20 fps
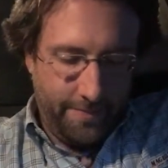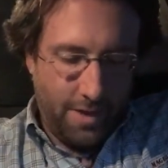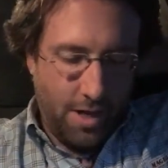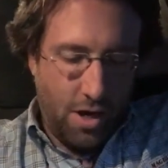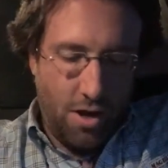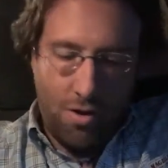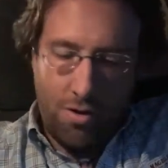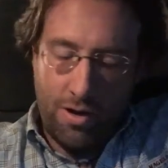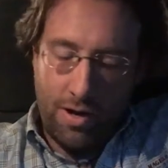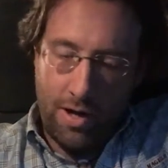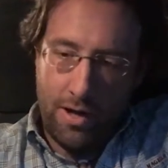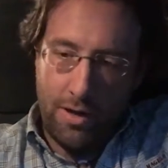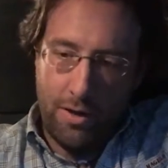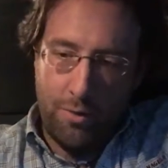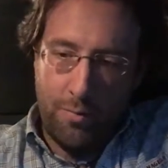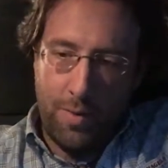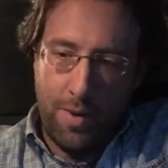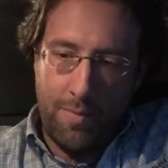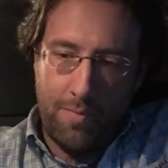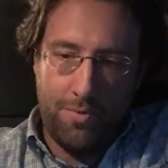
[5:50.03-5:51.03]
hurting
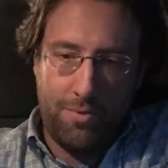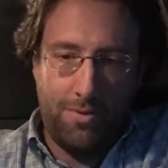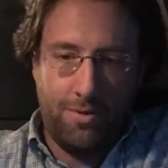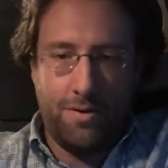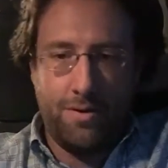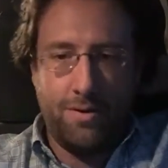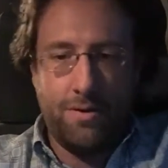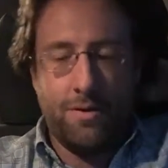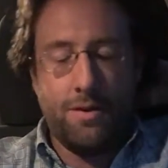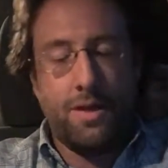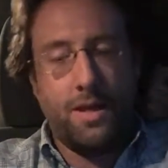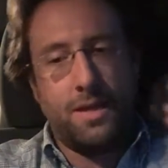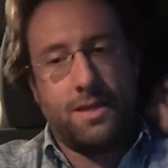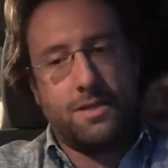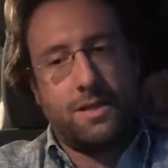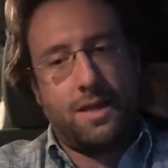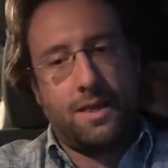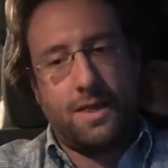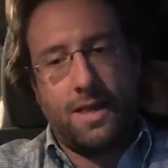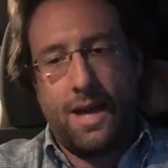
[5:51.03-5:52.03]
other people or things
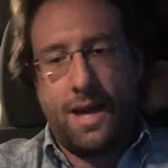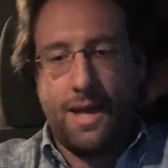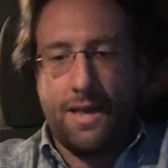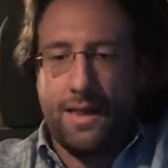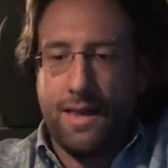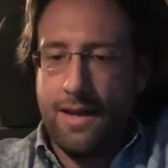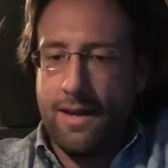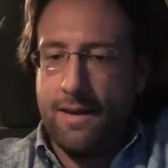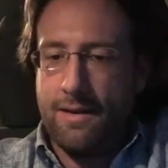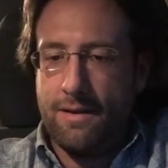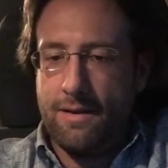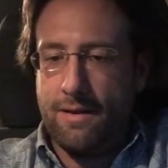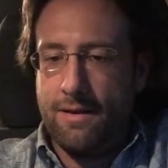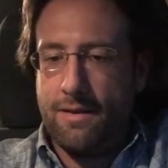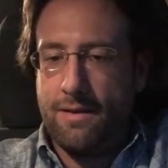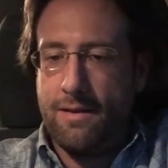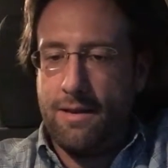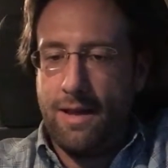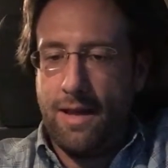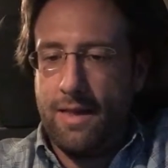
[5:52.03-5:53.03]
like that.
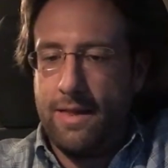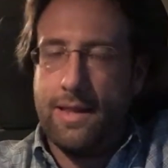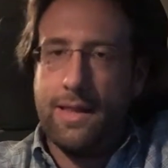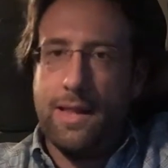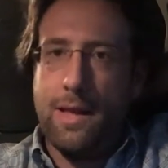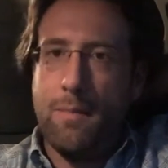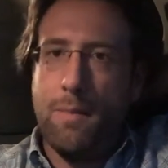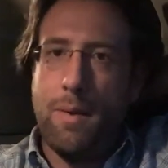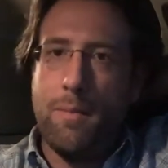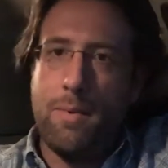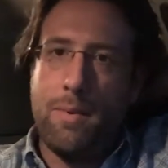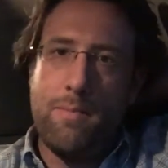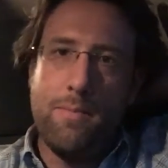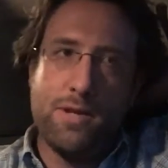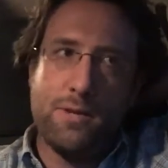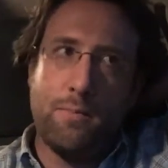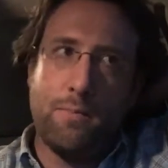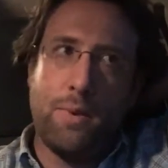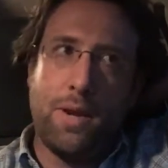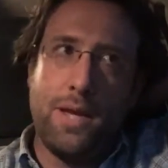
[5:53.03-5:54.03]
I think that might be
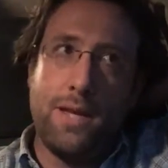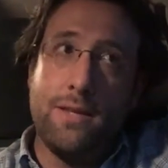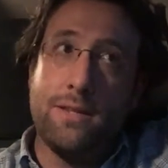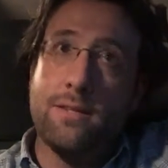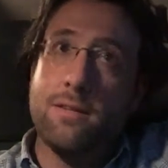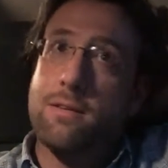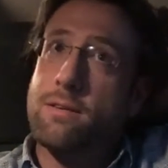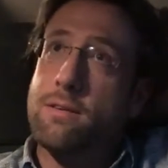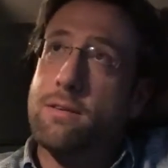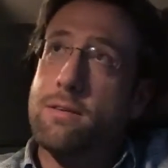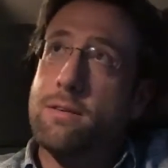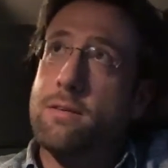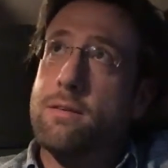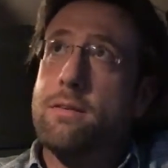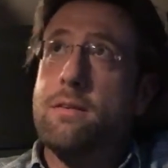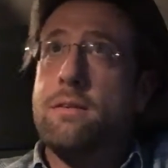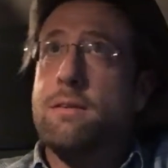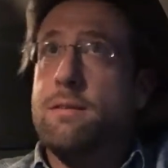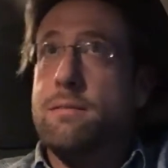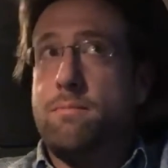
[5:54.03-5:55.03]
misplaced,
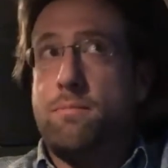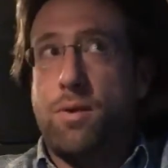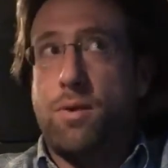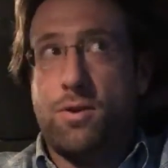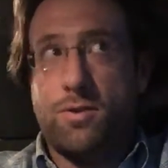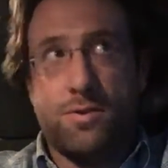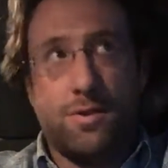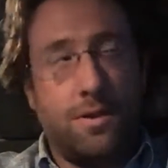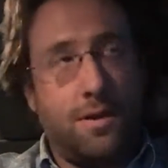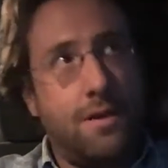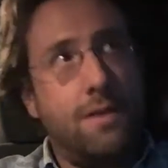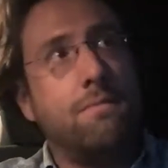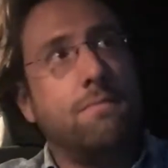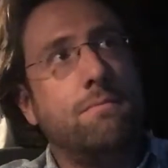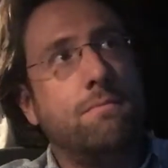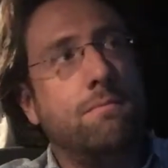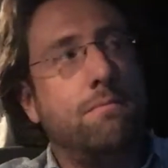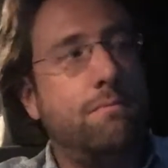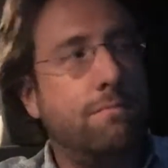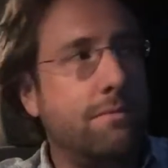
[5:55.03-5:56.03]
personally.
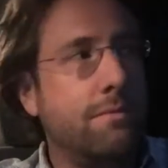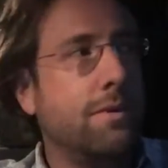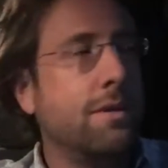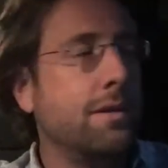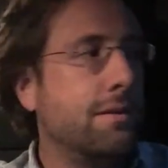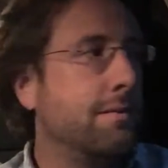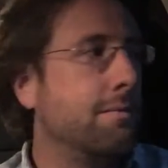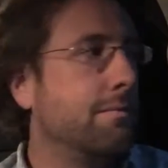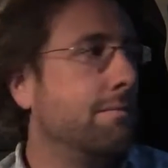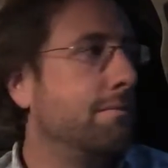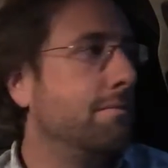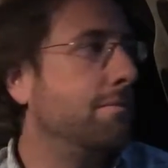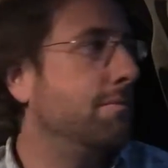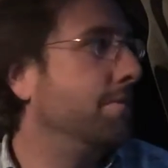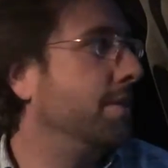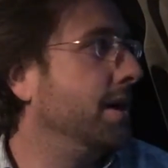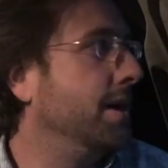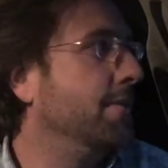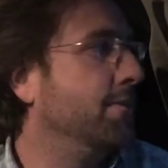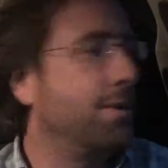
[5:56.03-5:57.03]
Yeah.
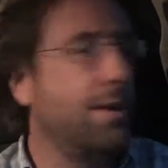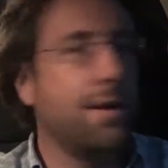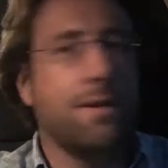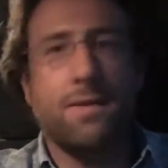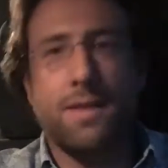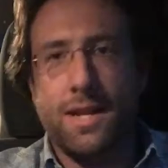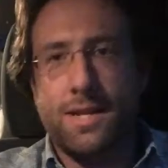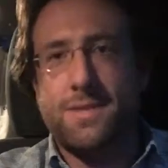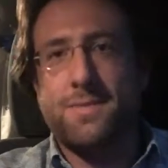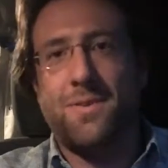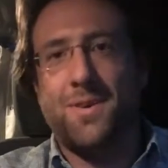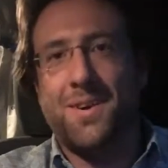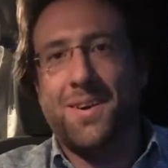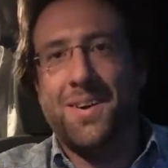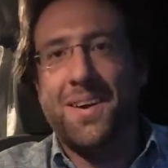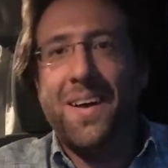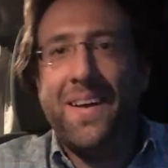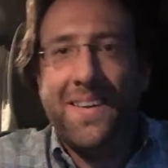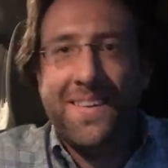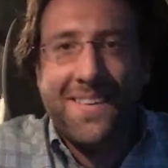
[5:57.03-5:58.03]
But whatever, that's
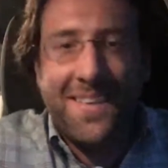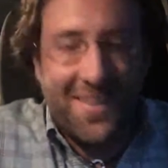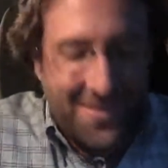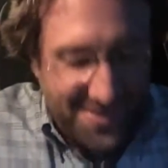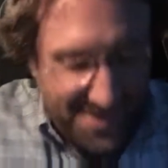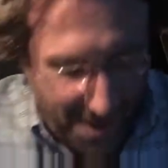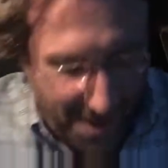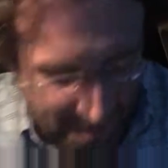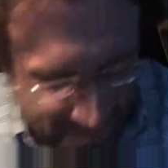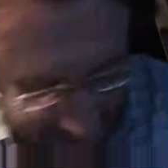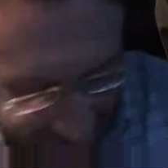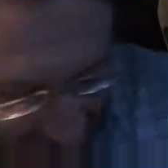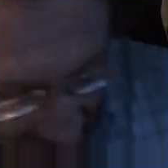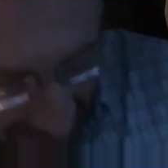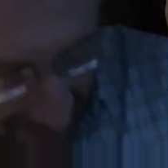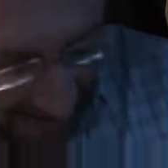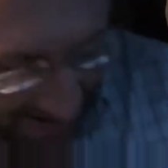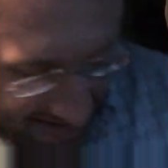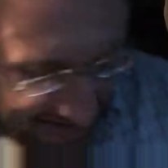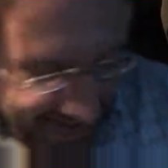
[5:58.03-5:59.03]
another topic.
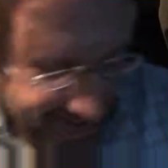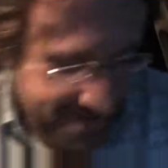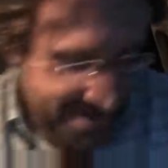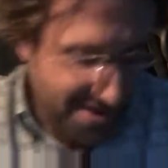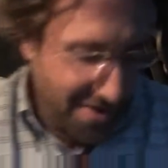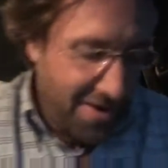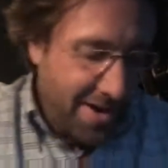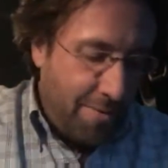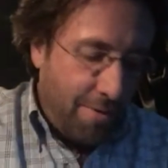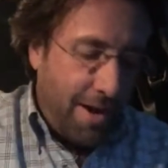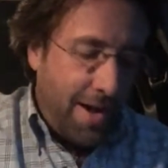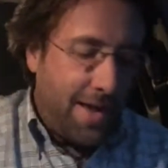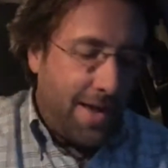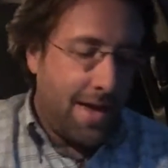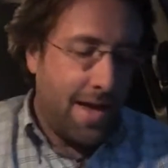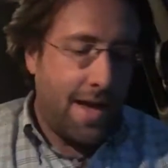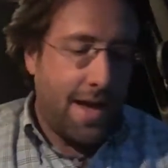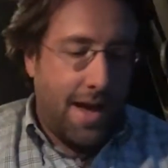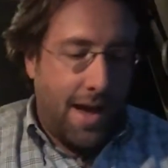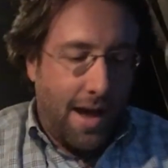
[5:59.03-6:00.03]
So anyway,
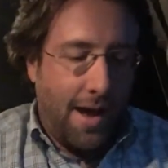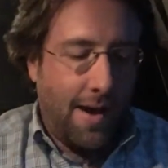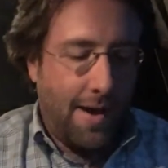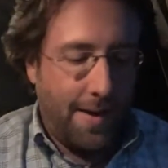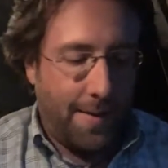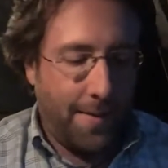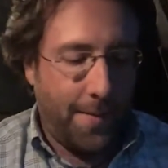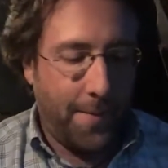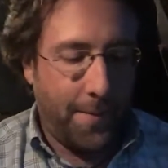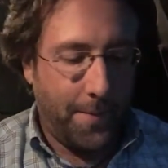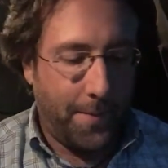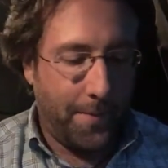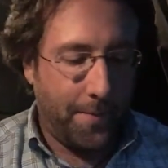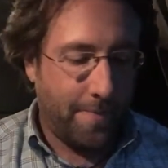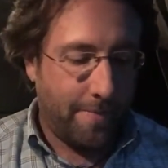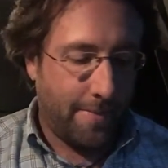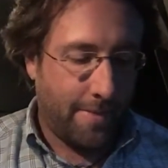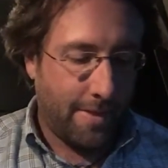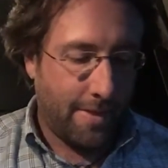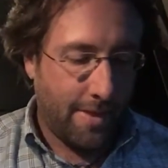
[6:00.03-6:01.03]
I
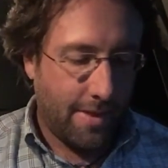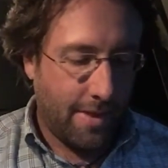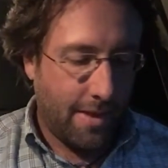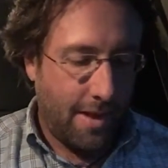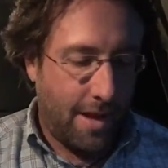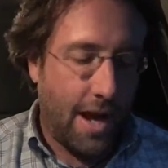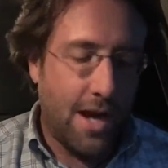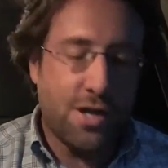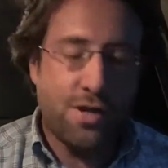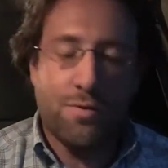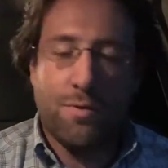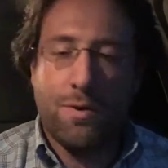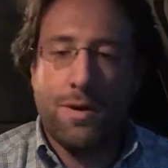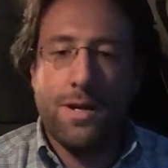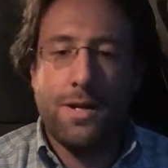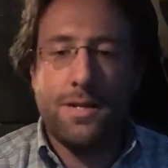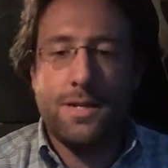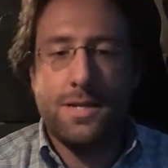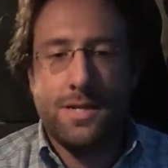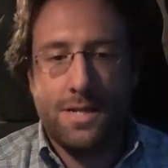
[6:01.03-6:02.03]
just
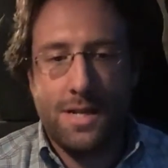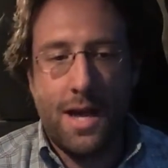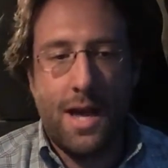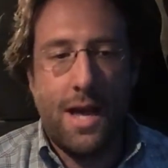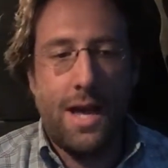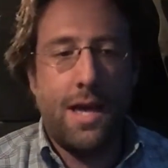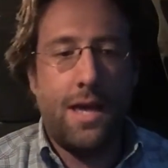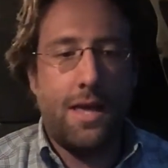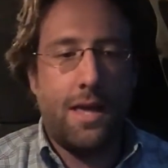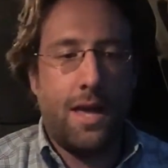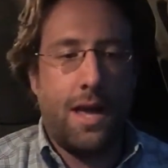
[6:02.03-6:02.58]
wanted to say